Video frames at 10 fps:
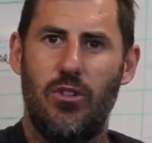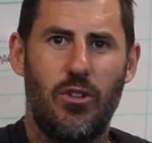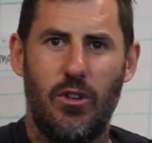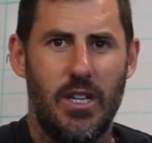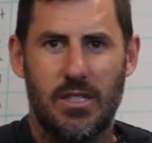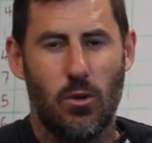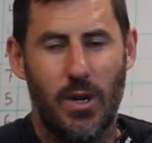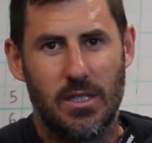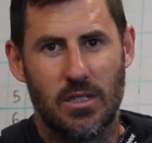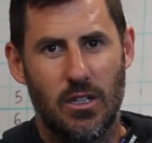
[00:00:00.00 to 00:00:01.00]
you do, there's
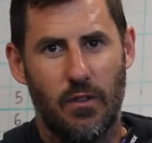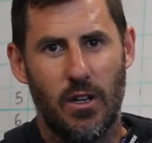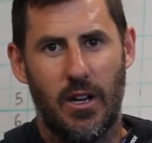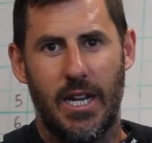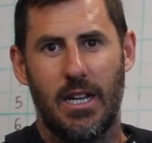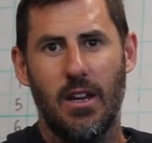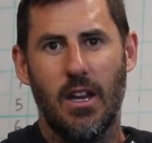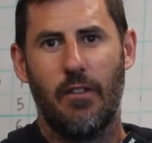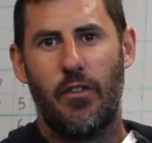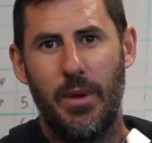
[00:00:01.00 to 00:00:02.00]
always a silver lining.
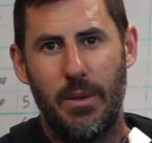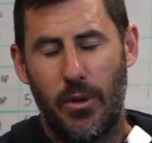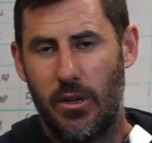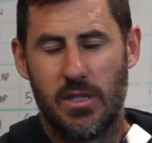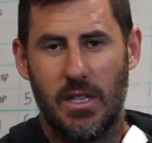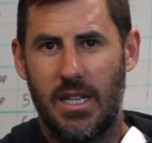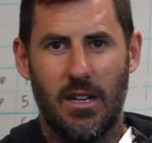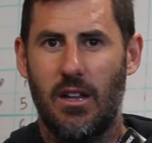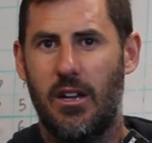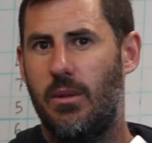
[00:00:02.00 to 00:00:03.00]
For me personally, and
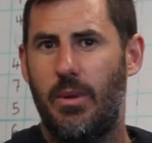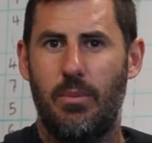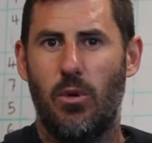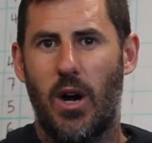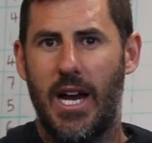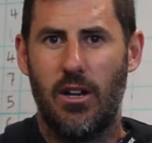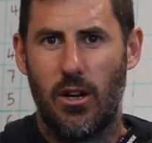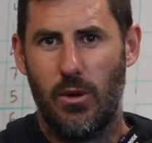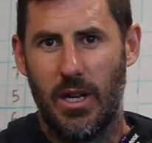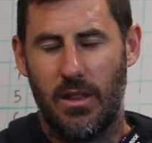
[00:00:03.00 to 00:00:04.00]
a lot of the people I
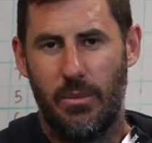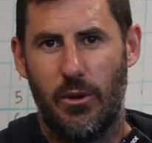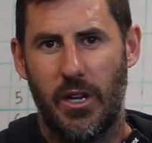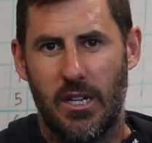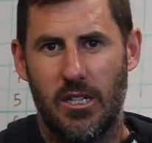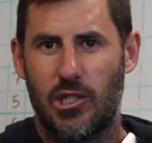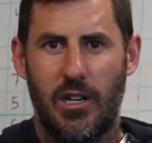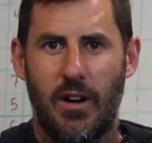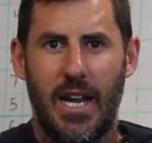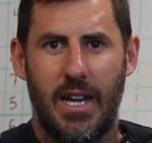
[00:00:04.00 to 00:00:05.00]
know in the building
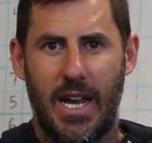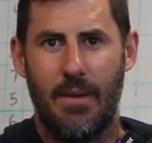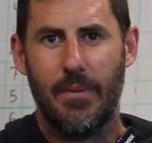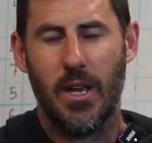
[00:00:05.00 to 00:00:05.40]
industry right now,